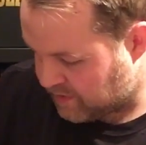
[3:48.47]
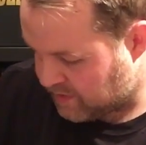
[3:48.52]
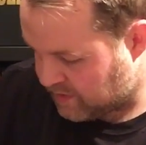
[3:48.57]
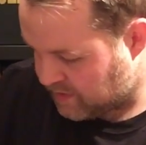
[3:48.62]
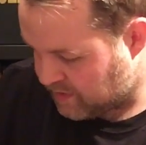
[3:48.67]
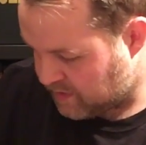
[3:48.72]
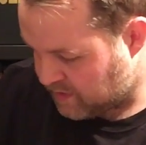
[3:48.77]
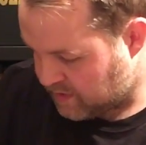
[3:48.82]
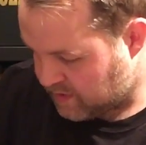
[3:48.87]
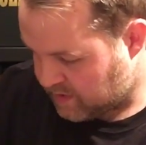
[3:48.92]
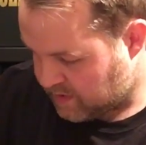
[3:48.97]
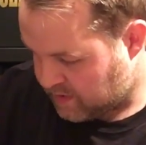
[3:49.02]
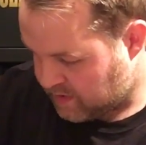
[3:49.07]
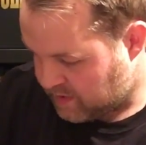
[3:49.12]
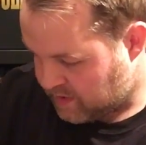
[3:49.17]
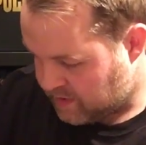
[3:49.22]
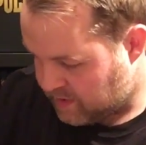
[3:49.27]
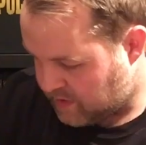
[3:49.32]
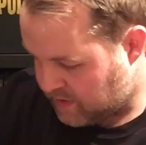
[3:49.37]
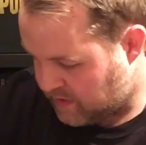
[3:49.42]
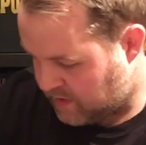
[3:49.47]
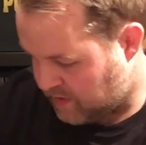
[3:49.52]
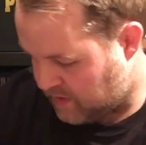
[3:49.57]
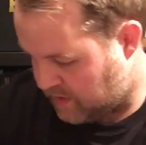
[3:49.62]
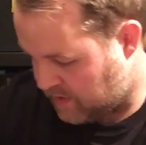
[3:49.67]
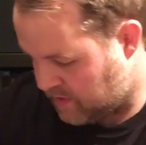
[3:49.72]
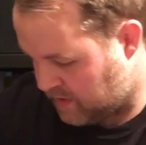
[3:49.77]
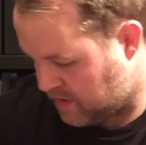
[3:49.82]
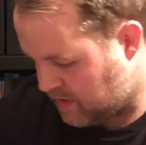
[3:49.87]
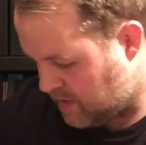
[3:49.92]

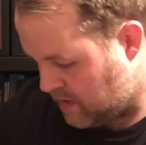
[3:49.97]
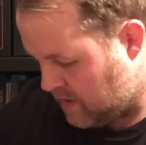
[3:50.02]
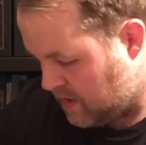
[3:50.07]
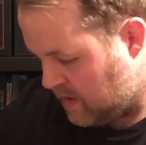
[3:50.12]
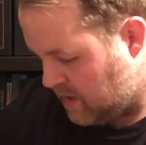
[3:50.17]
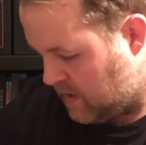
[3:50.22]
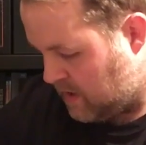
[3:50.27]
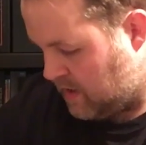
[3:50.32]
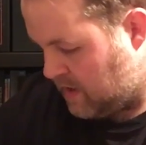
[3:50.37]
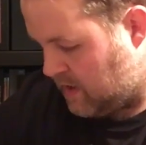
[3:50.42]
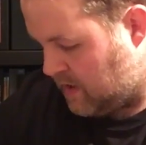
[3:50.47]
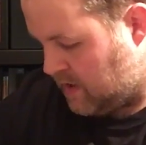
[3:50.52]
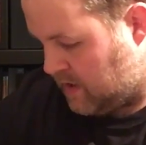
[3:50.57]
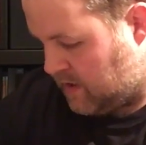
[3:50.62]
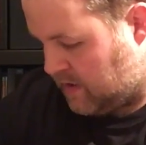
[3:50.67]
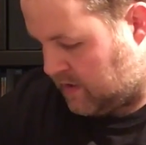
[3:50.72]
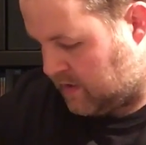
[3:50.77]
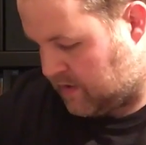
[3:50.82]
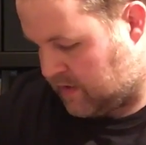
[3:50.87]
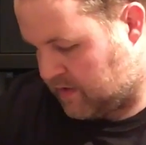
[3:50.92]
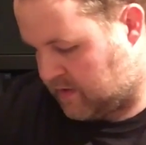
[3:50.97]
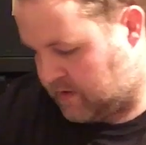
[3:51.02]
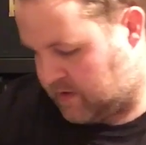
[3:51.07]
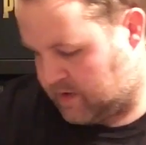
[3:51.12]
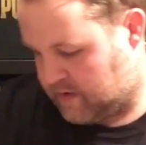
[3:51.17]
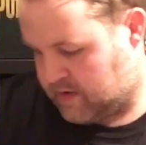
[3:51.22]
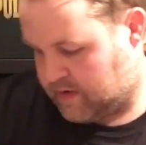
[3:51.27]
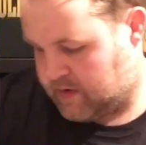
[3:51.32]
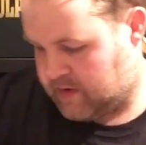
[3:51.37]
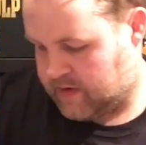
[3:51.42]
No one is speaking in this clip.